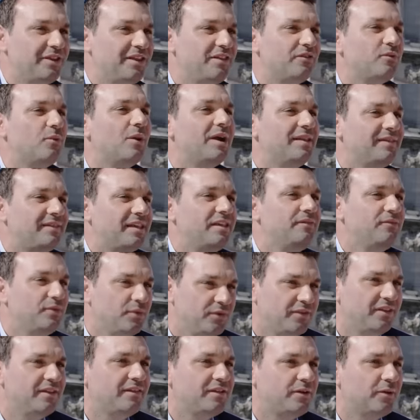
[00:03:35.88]
is, when they view
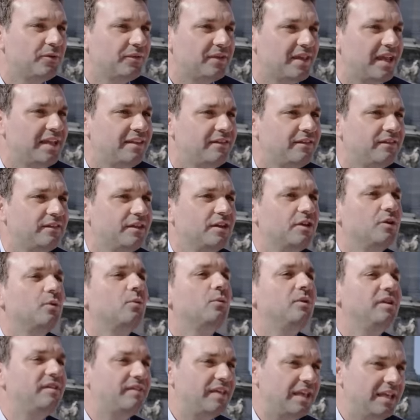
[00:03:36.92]
this content,
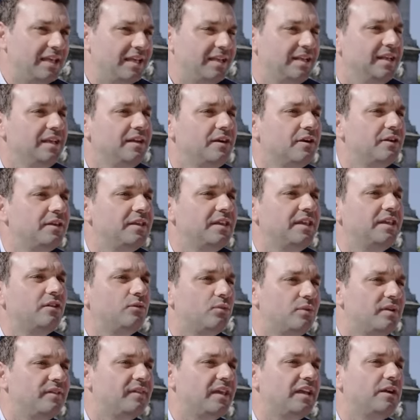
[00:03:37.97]
will they click on it?
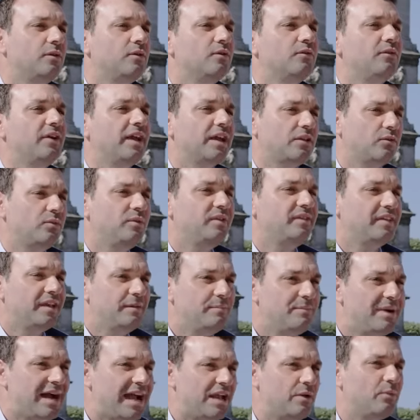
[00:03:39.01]
Will they convert? Will they
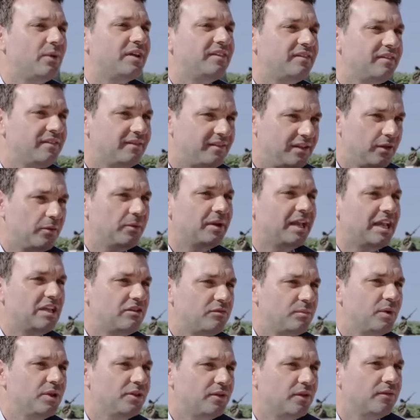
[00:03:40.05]
buy? What is the
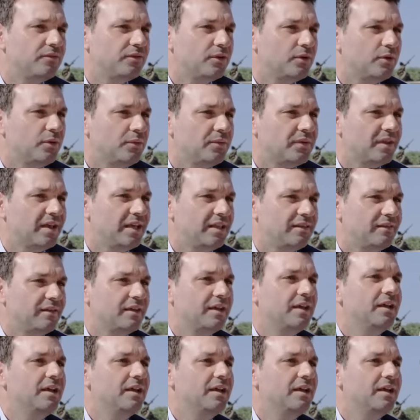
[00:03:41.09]
engagement of the content?